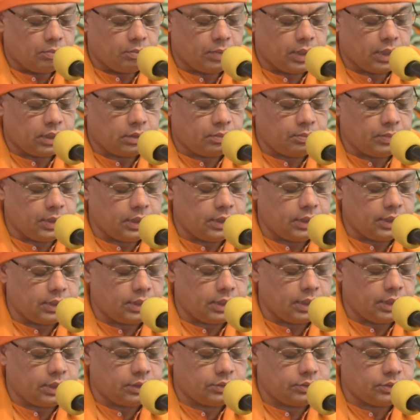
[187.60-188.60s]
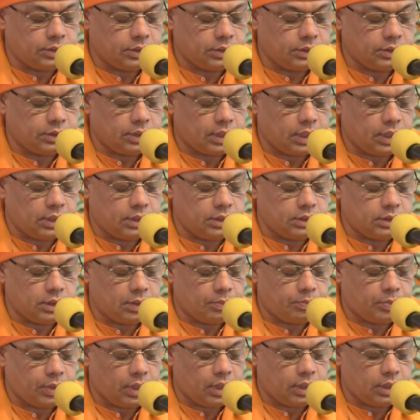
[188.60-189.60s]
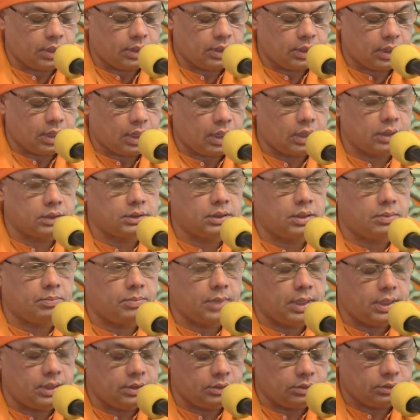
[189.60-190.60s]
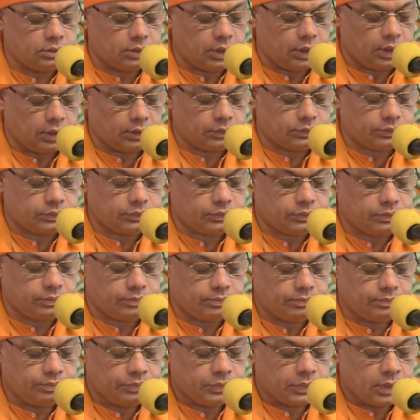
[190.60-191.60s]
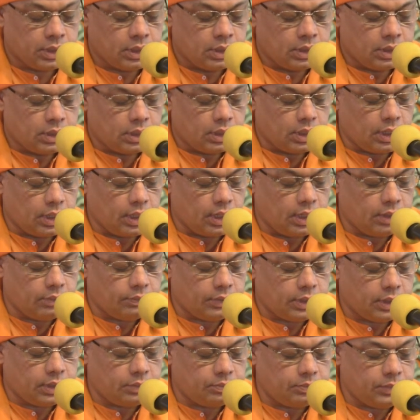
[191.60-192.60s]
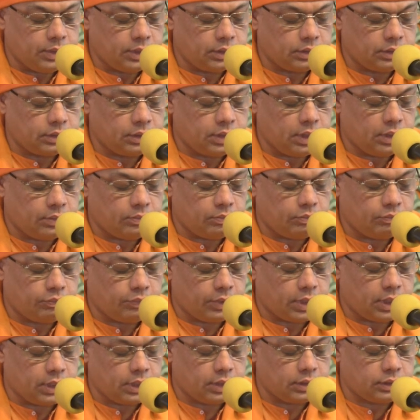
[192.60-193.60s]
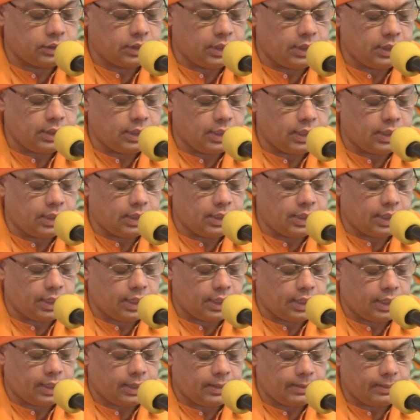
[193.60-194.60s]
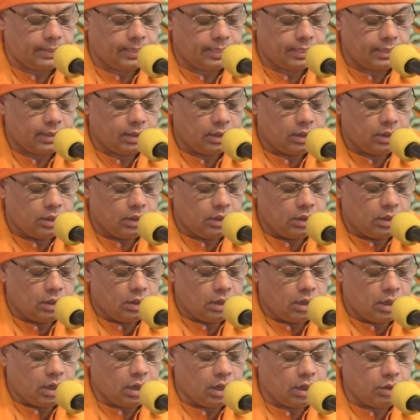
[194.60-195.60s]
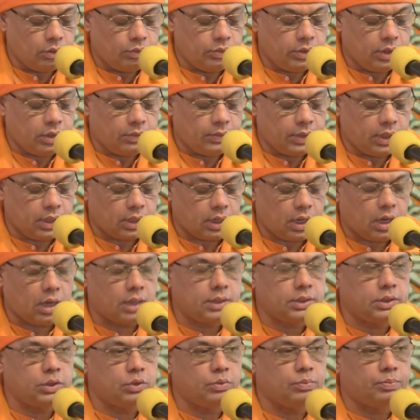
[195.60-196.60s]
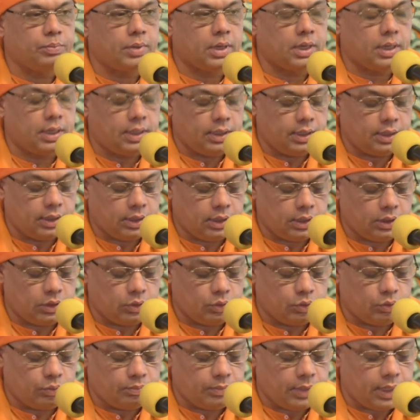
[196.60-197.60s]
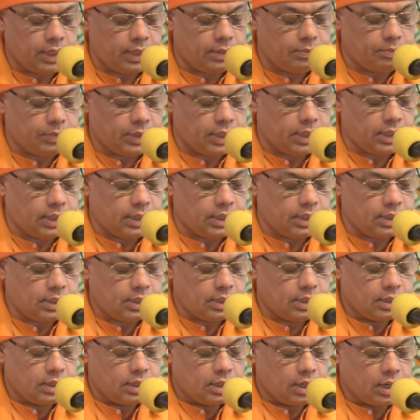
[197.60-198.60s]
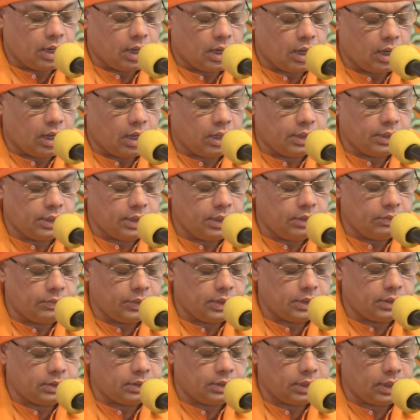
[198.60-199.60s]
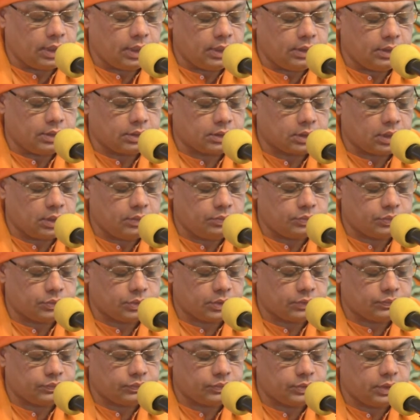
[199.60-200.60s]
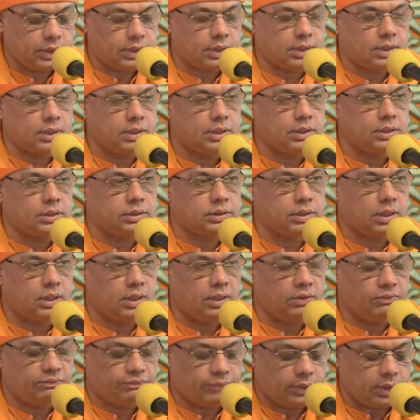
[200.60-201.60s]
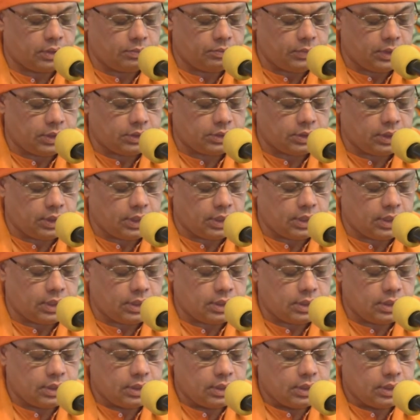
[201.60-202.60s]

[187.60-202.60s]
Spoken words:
But meditation and japa are the main things. Never miss them for a single day. However occupied you may be, or even in times of sickness and infirmity,